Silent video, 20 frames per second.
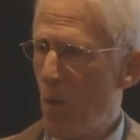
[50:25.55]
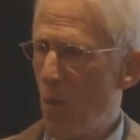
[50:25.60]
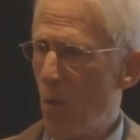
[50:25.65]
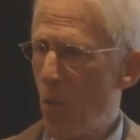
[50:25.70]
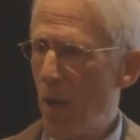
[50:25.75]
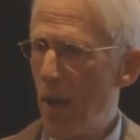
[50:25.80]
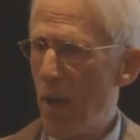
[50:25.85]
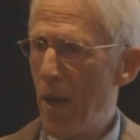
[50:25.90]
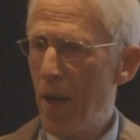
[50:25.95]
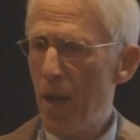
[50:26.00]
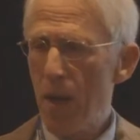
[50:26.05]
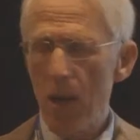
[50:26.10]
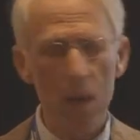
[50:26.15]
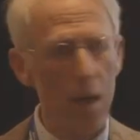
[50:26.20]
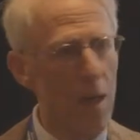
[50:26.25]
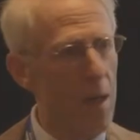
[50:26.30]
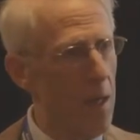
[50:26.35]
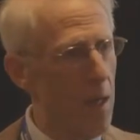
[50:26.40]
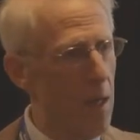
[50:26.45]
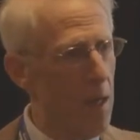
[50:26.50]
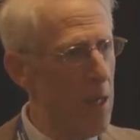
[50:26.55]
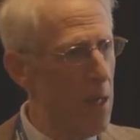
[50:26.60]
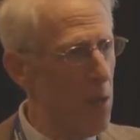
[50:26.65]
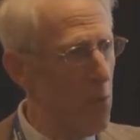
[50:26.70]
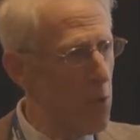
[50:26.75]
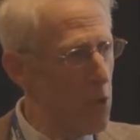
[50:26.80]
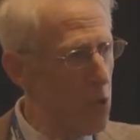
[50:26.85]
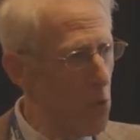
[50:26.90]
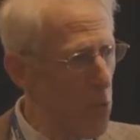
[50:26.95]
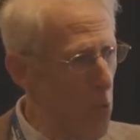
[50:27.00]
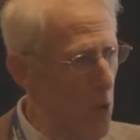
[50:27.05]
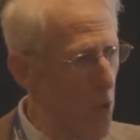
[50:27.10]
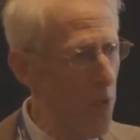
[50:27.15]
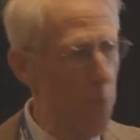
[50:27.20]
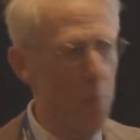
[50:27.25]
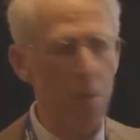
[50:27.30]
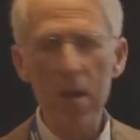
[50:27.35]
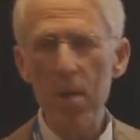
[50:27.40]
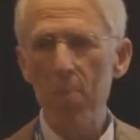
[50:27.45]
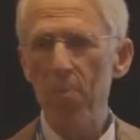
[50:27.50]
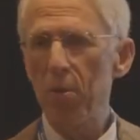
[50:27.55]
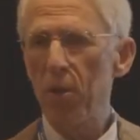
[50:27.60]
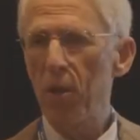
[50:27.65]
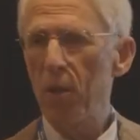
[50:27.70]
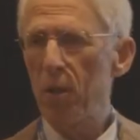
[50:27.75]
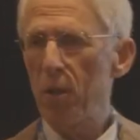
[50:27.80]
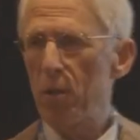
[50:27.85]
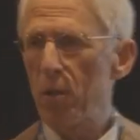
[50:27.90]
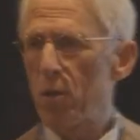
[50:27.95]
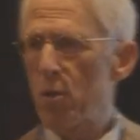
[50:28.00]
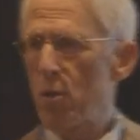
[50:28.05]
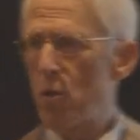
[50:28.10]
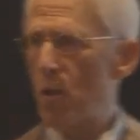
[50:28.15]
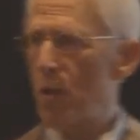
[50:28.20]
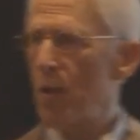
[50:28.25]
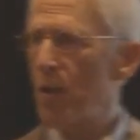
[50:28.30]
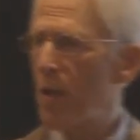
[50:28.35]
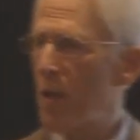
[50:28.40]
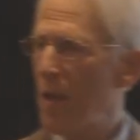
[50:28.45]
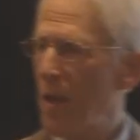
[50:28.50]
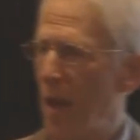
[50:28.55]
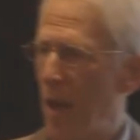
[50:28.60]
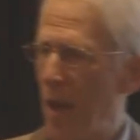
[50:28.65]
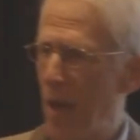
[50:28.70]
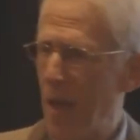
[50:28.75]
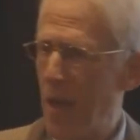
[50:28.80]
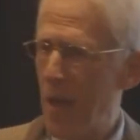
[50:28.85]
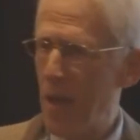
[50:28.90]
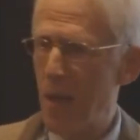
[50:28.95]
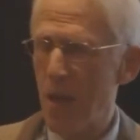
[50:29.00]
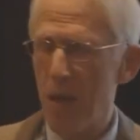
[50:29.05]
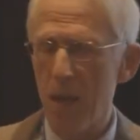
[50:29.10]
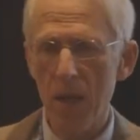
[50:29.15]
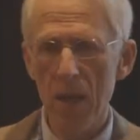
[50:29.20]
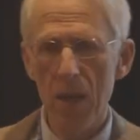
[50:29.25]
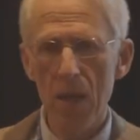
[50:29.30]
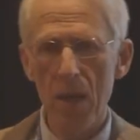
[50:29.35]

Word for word: When he was with people during the day,